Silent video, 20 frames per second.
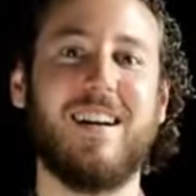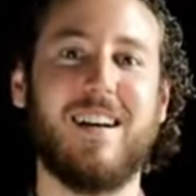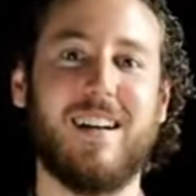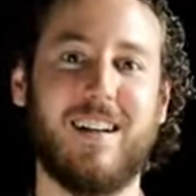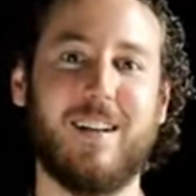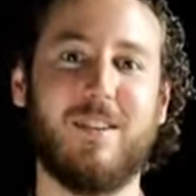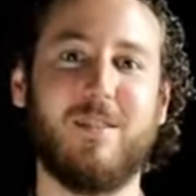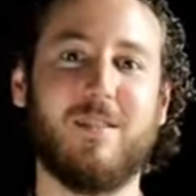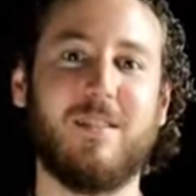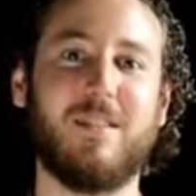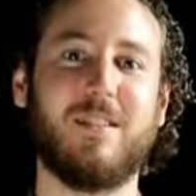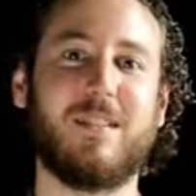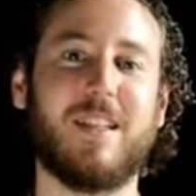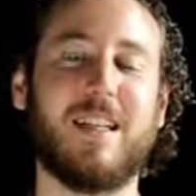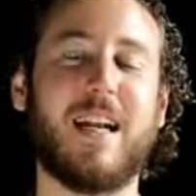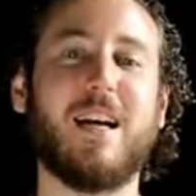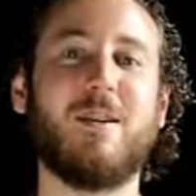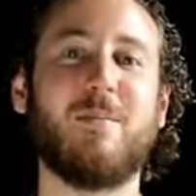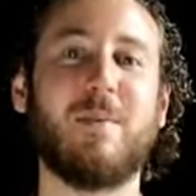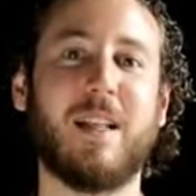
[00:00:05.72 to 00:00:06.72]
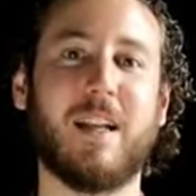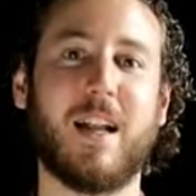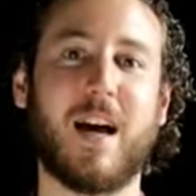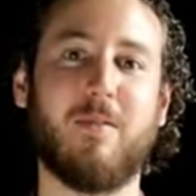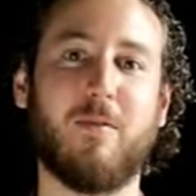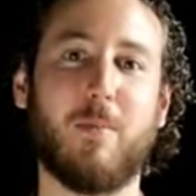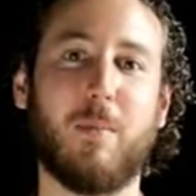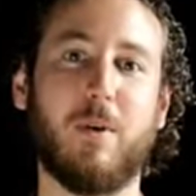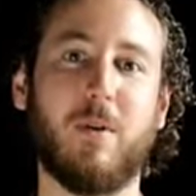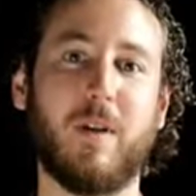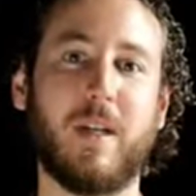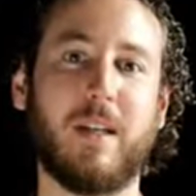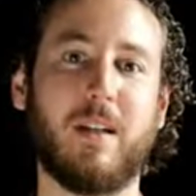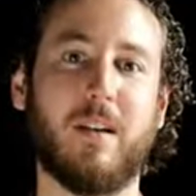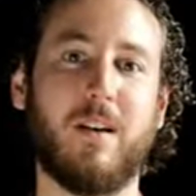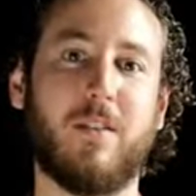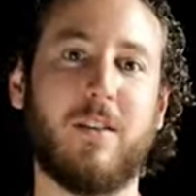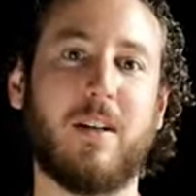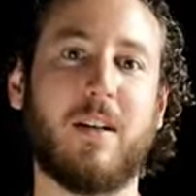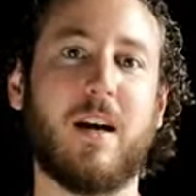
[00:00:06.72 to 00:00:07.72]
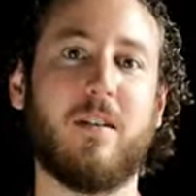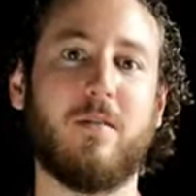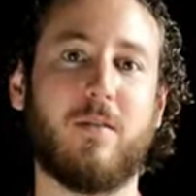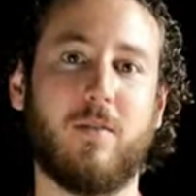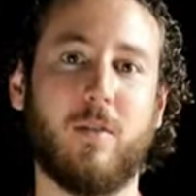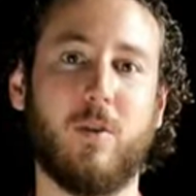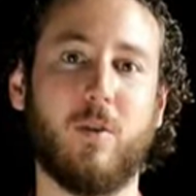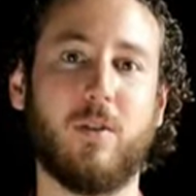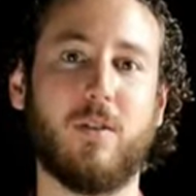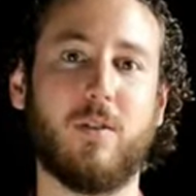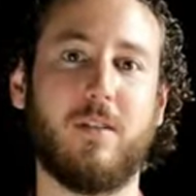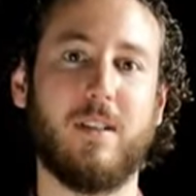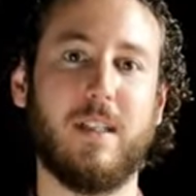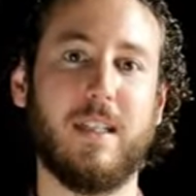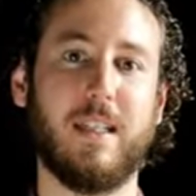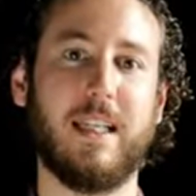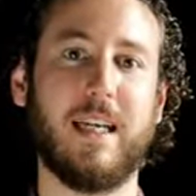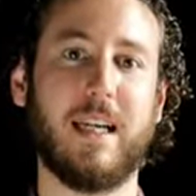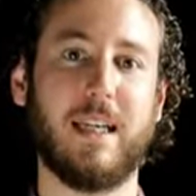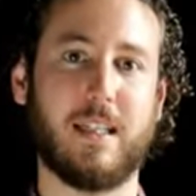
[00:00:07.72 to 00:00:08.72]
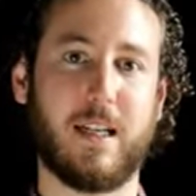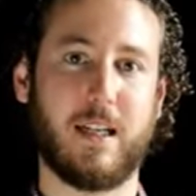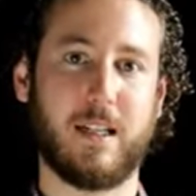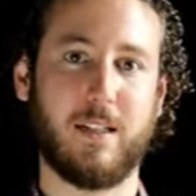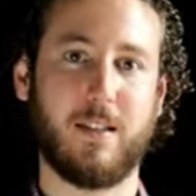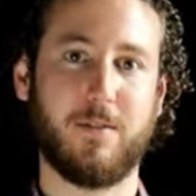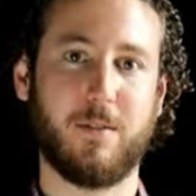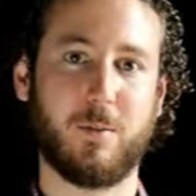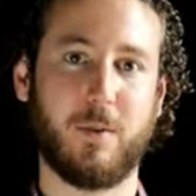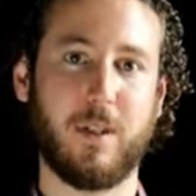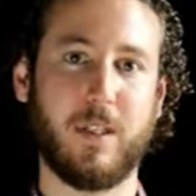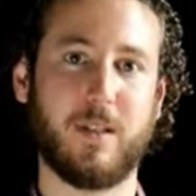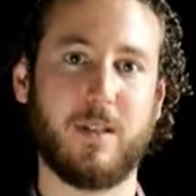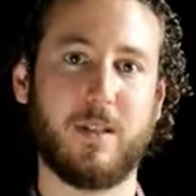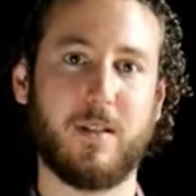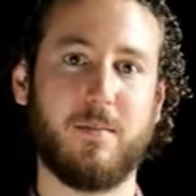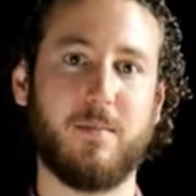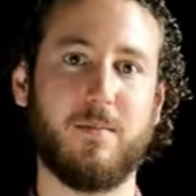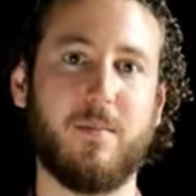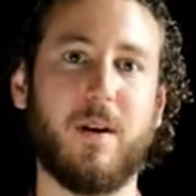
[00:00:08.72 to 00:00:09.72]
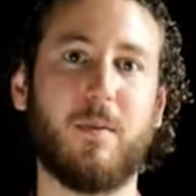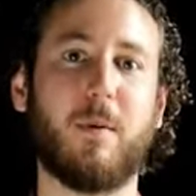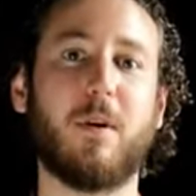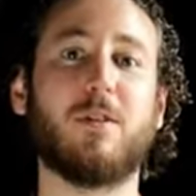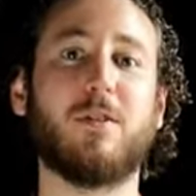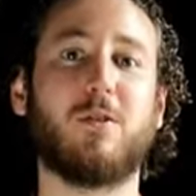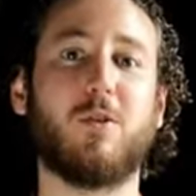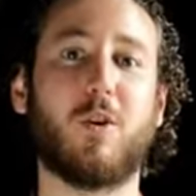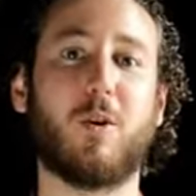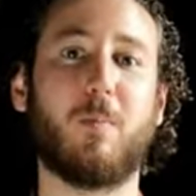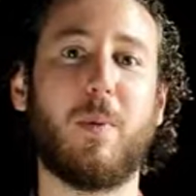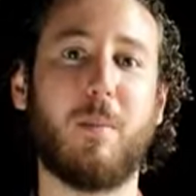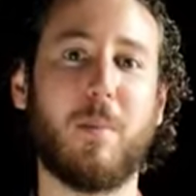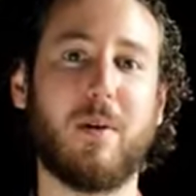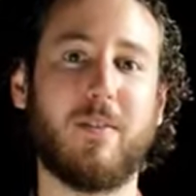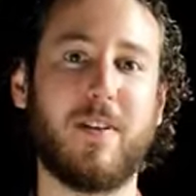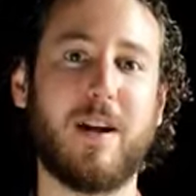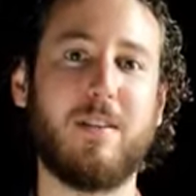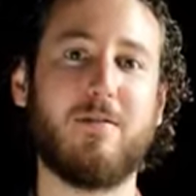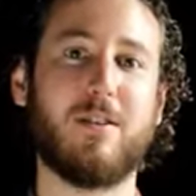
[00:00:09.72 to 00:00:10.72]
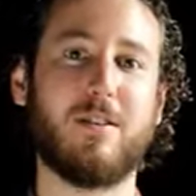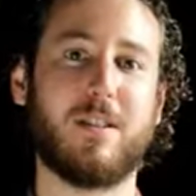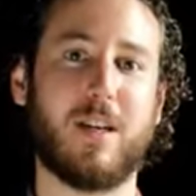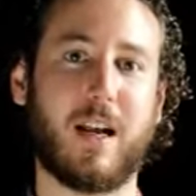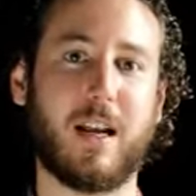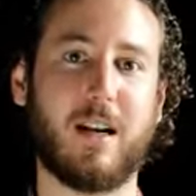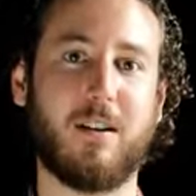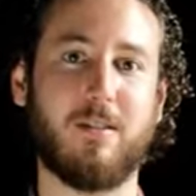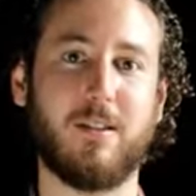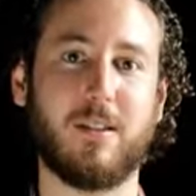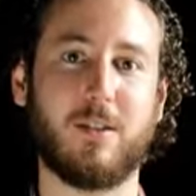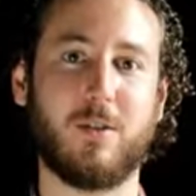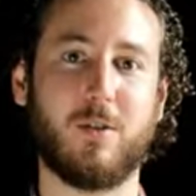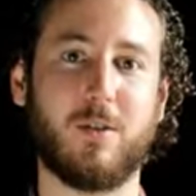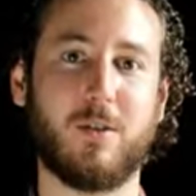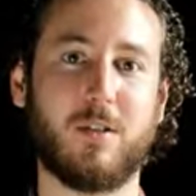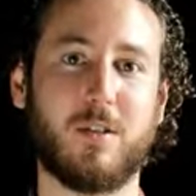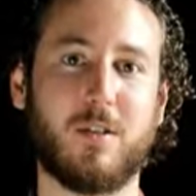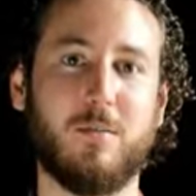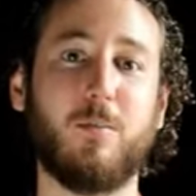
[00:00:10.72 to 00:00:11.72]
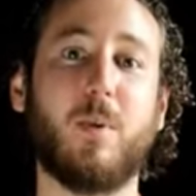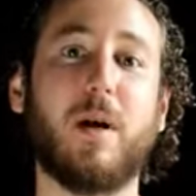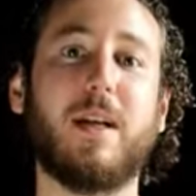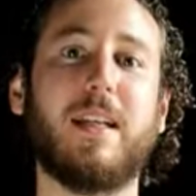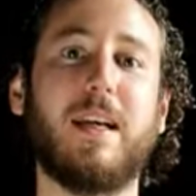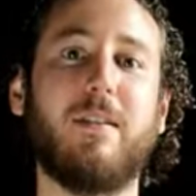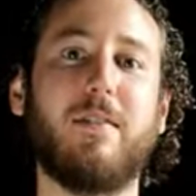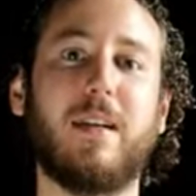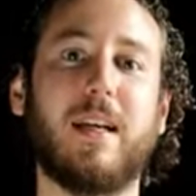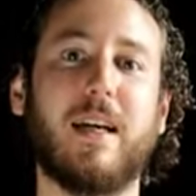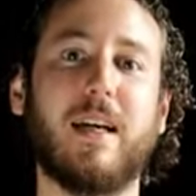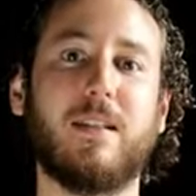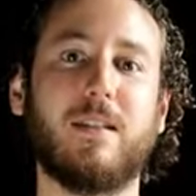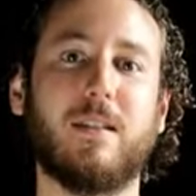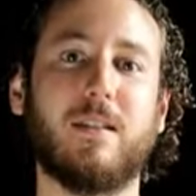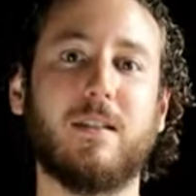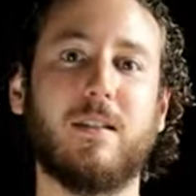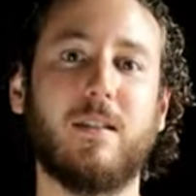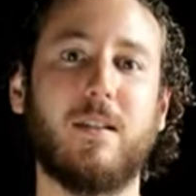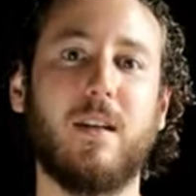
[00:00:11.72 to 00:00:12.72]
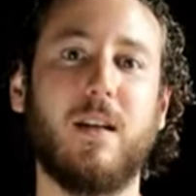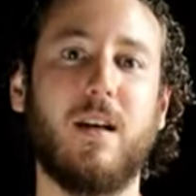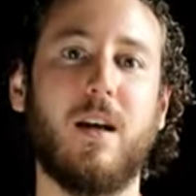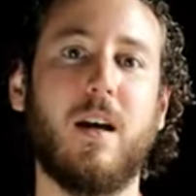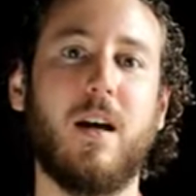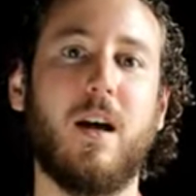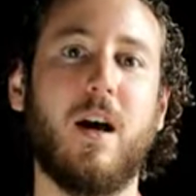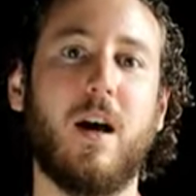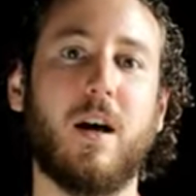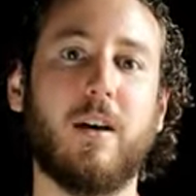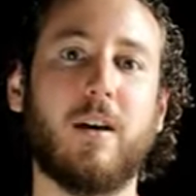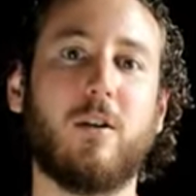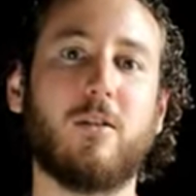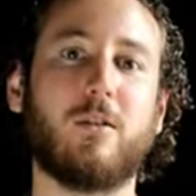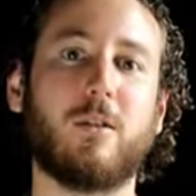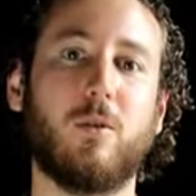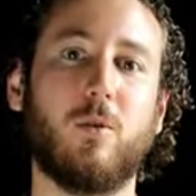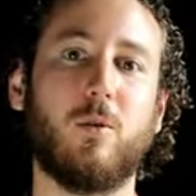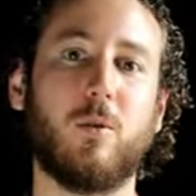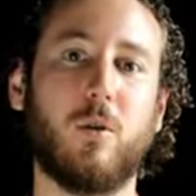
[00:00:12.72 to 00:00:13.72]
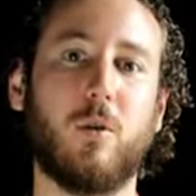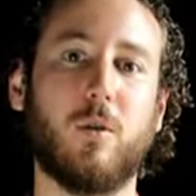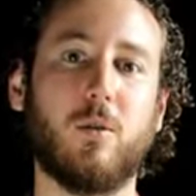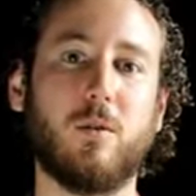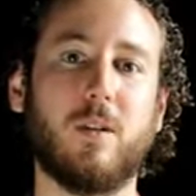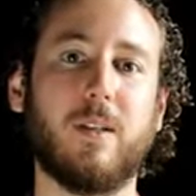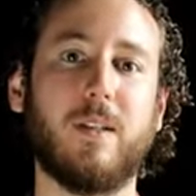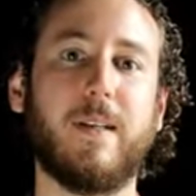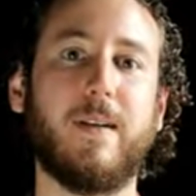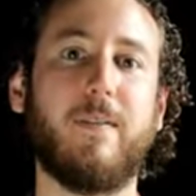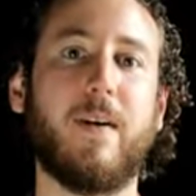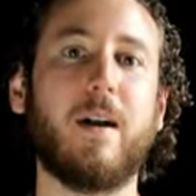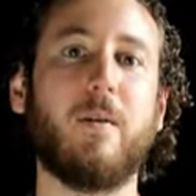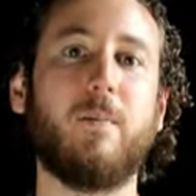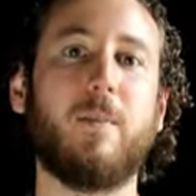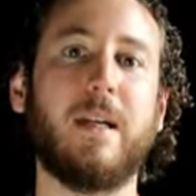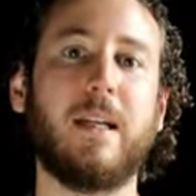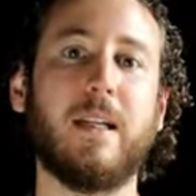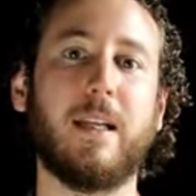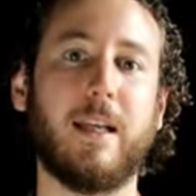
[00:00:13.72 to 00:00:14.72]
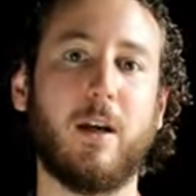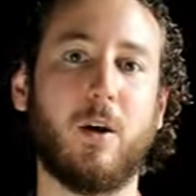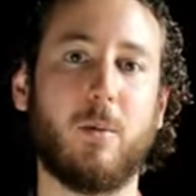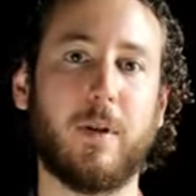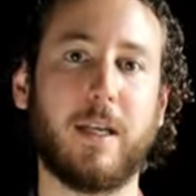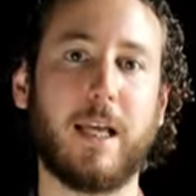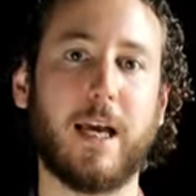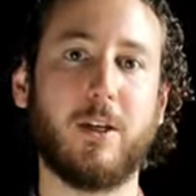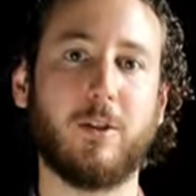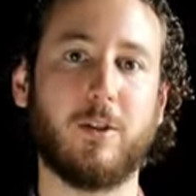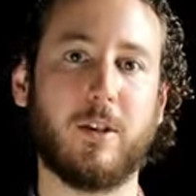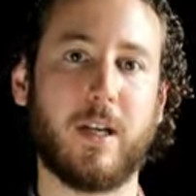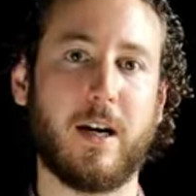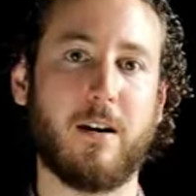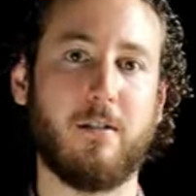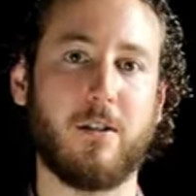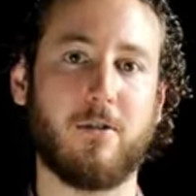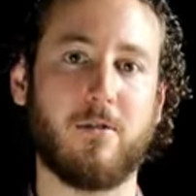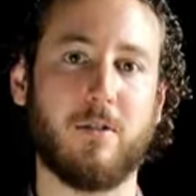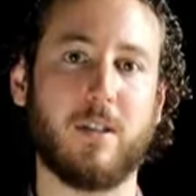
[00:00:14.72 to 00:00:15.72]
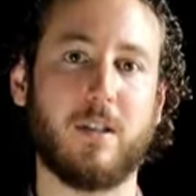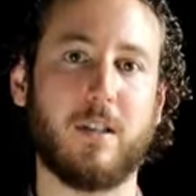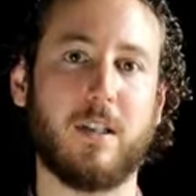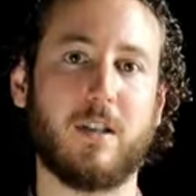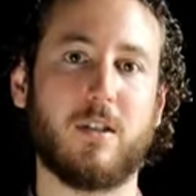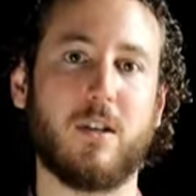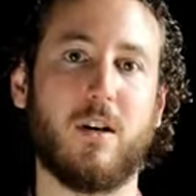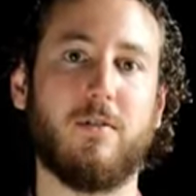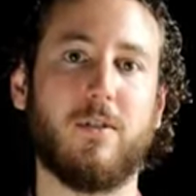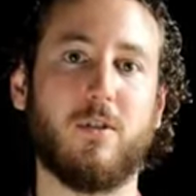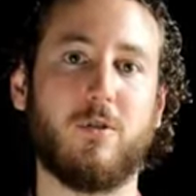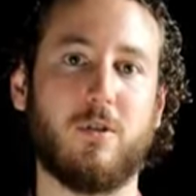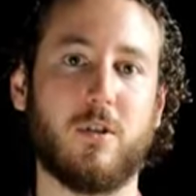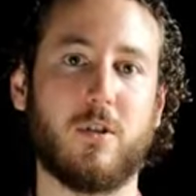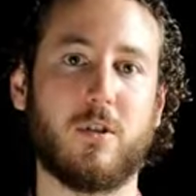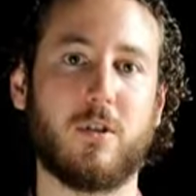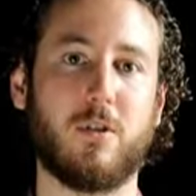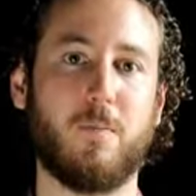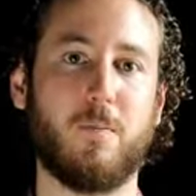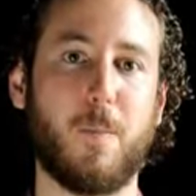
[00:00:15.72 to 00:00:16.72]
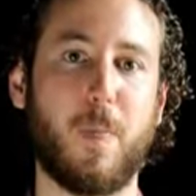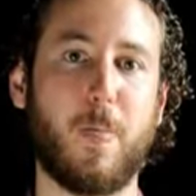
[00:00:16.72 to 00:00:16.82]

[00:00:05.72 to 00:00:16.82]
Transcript: Hello, today I'm in the library building on the 9th floor in the executive suites. I'm going to talk about my favourite secondary source by David Hayton, an article called Developing the Obligation Characteristics of the Trust.